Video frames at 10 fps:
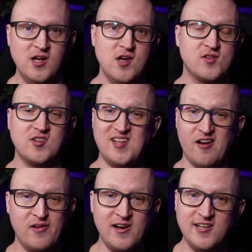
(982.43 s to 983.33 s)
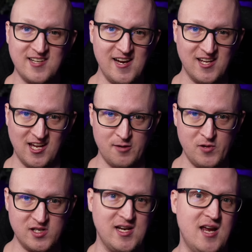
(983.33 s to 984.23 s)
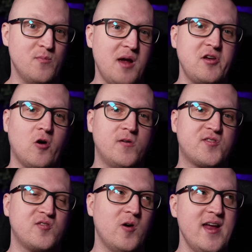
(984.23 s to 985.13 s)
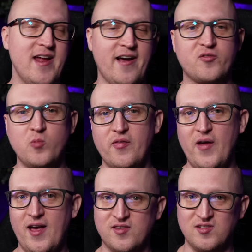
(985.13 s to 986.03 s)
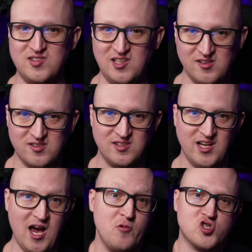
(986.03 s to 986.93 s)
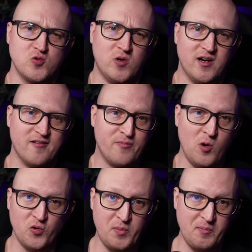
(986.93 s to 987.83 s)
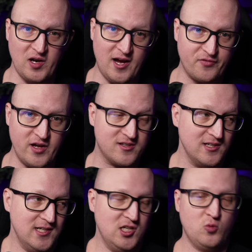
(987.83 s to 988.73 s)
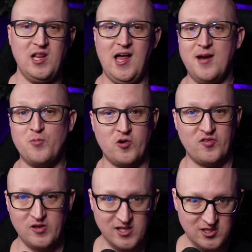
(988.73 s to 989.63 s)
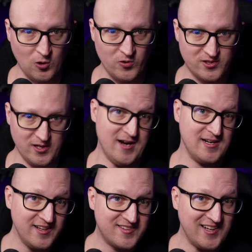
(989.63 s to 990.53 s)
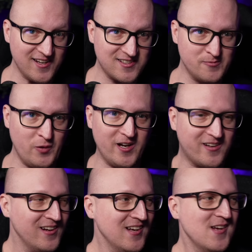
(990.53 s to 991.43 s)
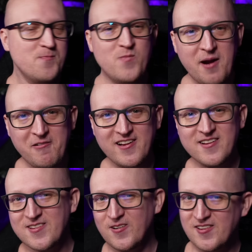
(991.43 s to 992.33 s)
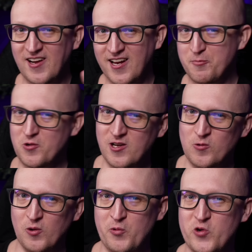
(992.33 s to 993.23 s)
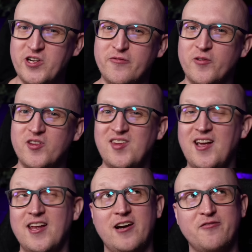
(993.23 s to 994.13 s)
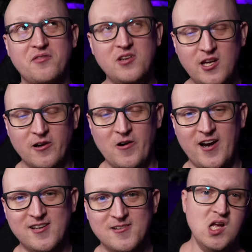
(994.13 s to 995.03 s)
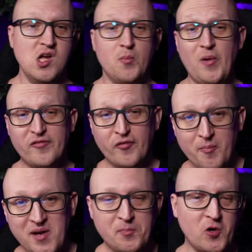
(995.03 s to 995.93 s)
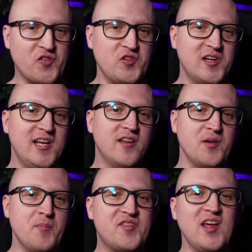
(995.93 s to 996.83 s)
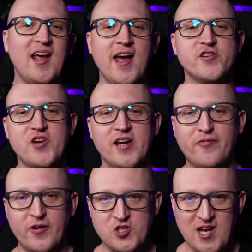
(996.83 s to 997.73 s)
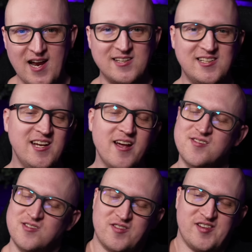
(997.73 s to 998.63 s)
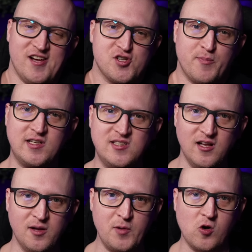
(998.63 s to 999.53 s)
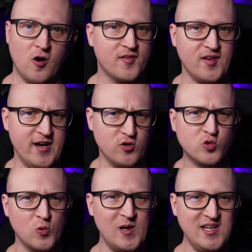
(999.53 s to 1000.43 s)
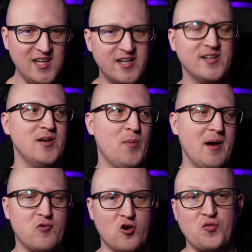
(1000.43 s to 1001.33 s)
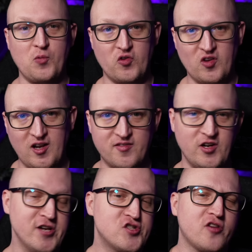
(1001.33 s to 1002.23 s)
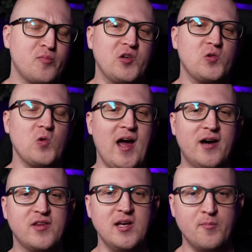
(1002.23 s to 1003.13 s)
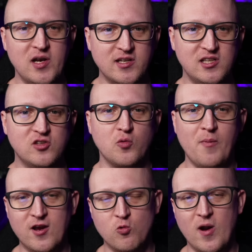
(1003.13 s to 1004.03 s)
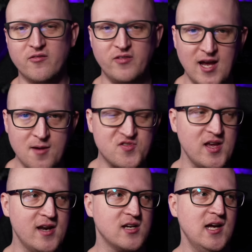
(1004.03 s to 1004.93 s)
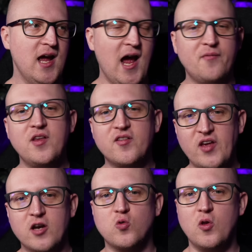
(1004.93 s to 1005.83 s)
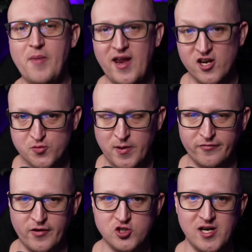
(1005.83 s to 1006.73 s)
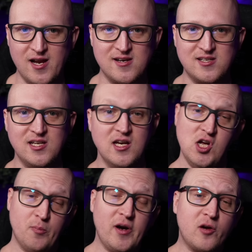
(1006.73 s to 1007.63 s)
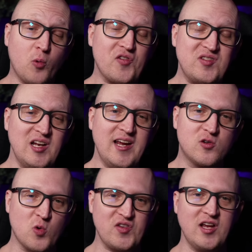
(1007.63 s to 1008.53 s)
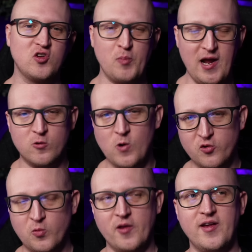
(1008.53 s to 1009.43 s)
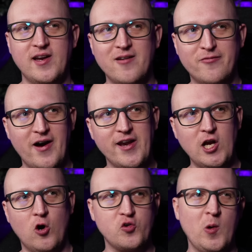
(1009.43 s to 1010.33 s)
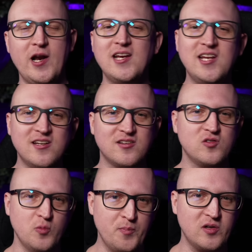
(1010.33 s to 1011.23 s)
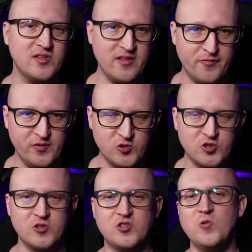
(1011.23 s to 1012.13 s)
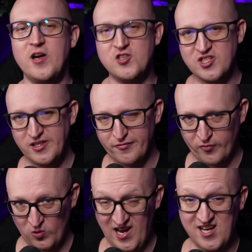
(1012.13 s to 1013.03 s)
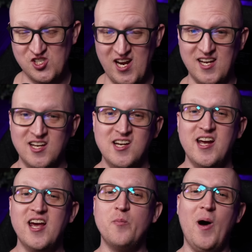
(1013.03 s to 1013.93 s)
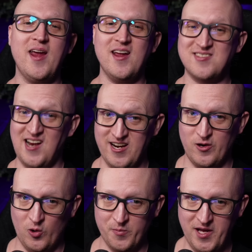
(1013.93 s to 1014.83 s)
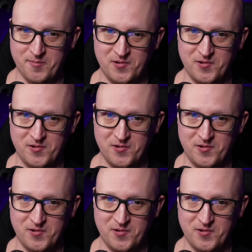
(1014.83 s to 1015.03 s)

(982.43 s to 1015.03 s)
So definitely 10 gigabit and maybe also a NAS with SSDs. I'm not sure if most people have that. Well, I personally don't, at least yet, but maybe that sounds like a pretty cool project for the second half of the year, right? But for me personally, the missing HA functionality isn't such a big deal because I don't really need it in my Proxmox cluster. I just wanted to have the ability to migrate VMs and have the central management functionality, but it was still interesting to play around with it and finding out what I need to build in the future to achieve full HA in my entire HomeLab.